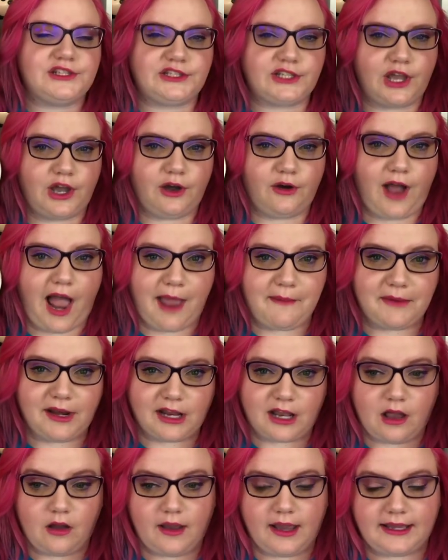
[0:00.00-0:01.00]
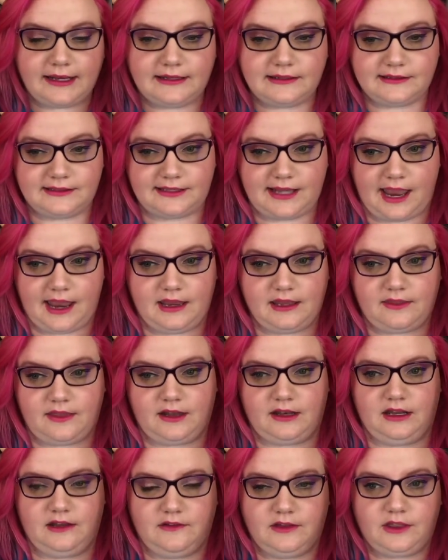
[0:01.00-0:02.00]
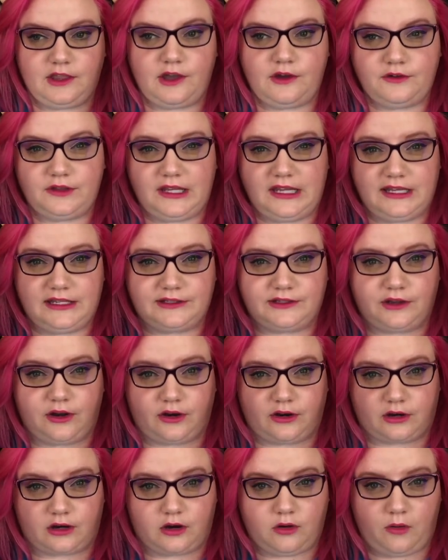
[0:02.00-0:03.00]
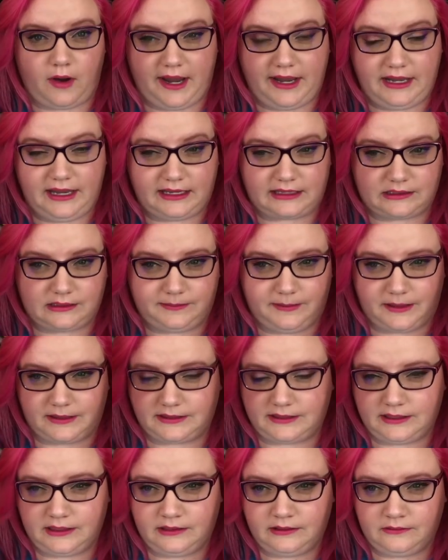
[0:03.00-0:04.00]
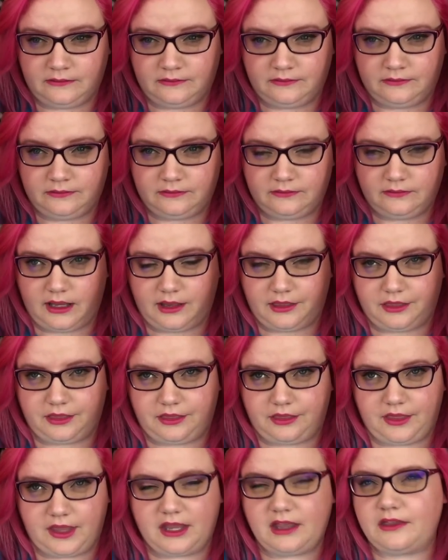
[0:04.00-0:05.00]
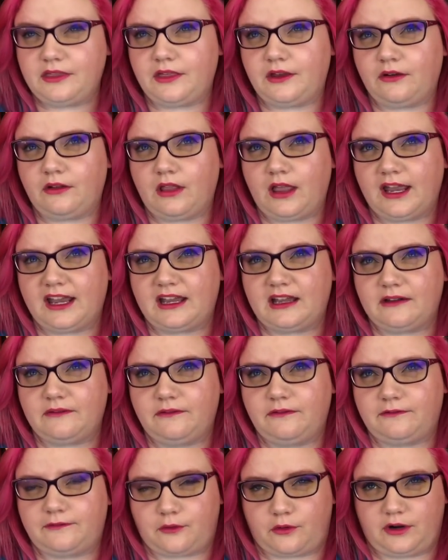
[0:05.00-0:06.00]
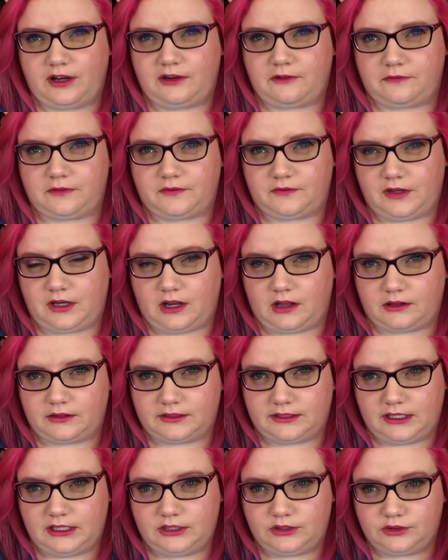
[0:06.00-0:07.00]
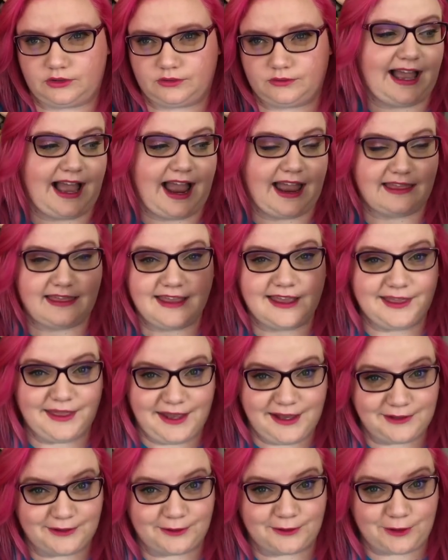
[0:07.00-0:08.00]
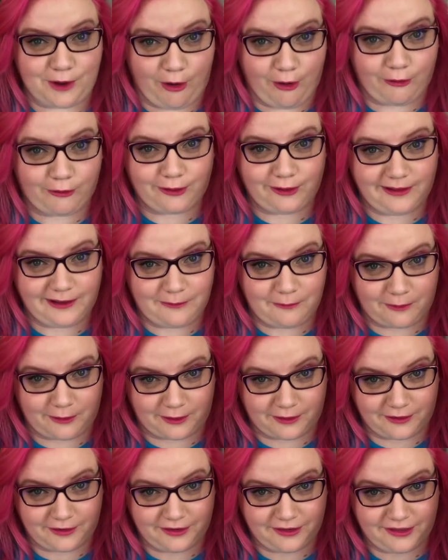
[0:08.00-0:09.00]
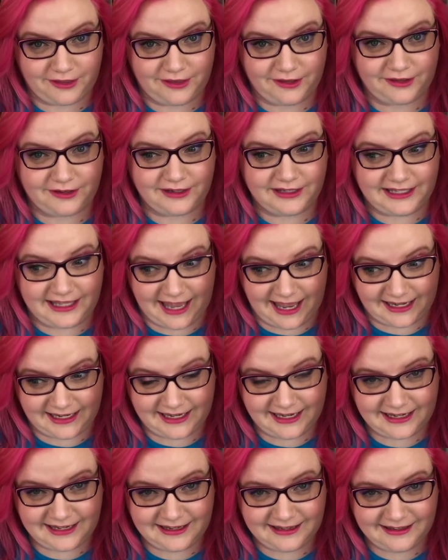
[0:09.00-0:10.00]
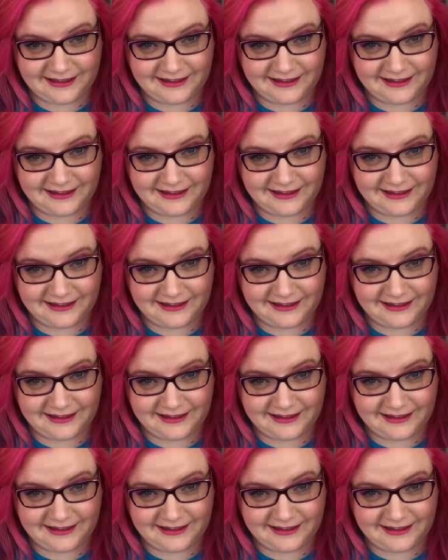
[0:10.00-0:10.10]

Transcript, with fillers: So I'm gonna go ahead and say that even though these are quite expensive, I think they're like 40 or $50 each. I think these are totally worth getting.